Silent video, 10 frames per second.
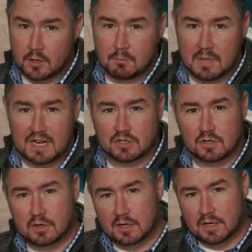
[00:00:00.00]
make
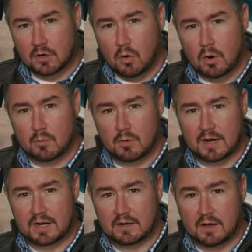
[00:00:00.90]
sure to
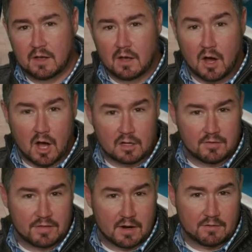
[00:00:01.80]
incorporate all
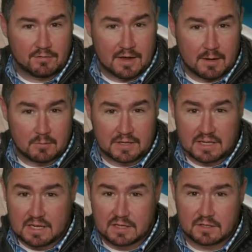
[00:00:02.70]
of their family
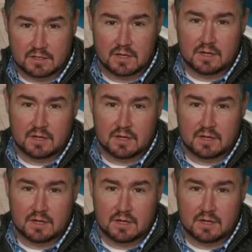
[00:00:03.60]
needs